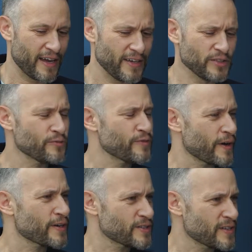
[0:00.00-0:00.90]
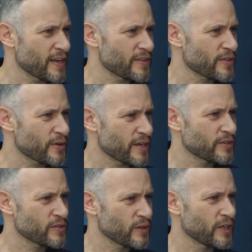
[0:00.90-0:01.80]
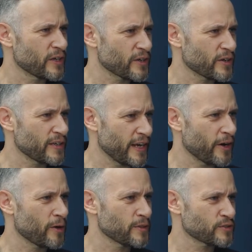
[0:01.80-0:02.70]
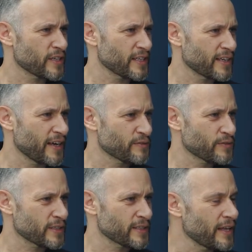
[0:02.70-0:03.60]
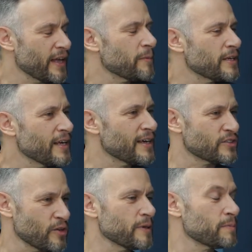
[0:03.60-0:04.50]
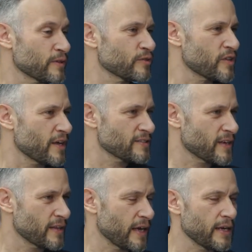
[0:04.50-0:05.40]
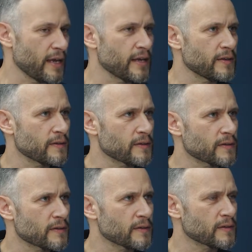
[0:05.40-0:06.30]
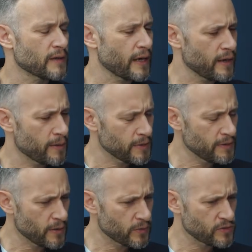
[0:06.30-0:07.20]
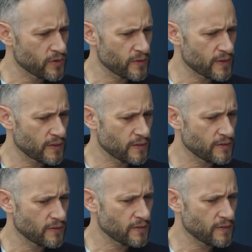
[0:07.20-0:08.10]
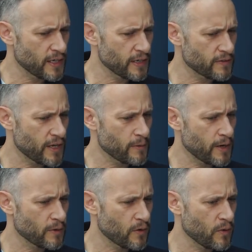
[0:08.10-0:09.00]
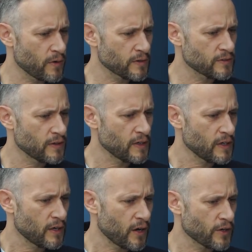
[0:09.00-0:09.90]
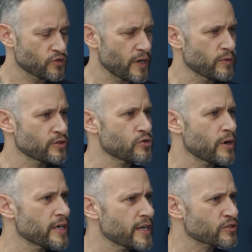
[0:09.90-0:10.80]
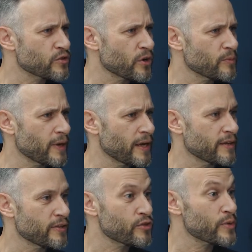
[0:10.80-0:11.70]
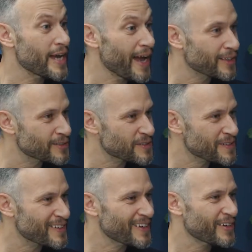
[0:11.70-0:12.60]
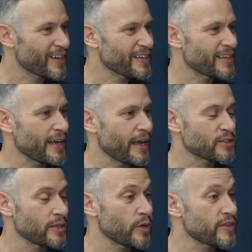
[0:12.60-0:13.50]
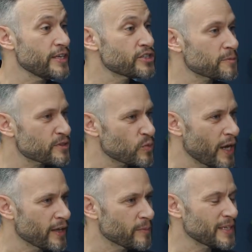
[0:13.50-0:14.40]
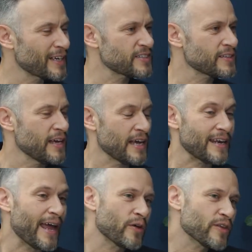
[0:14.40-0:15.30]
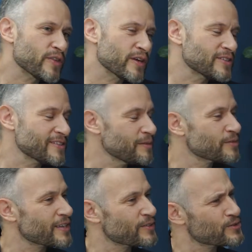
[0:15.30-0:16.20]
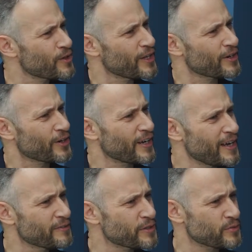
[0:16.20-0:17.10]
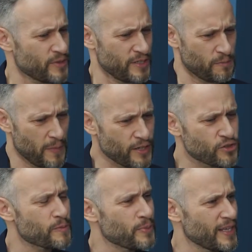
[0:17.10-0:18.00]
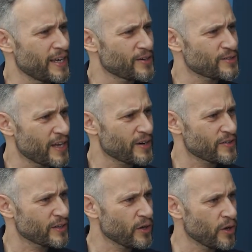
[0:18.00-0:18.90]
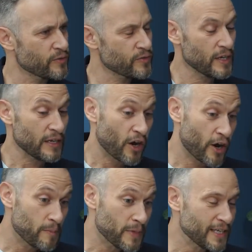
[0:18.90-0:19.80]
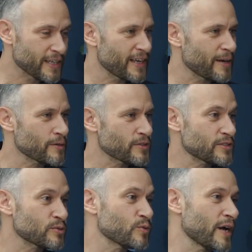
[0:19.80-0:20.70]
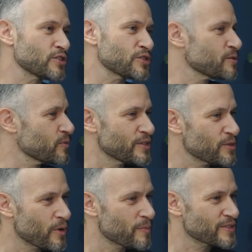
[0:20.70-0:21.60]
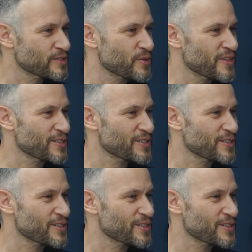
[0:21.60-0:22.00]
Is it fair to say that there is no longer an Arab-Israeli conflict? I mean, some people have said that, and I, believe I was told that since the signing of the Abraham Accords, our trade with Jordan has grown by 3x and as with Egypt as well, because now that there, it seems like there's no longer a conflict with these major players down in the Gulf, our immediate neighbors, so why shouldn't we do more business with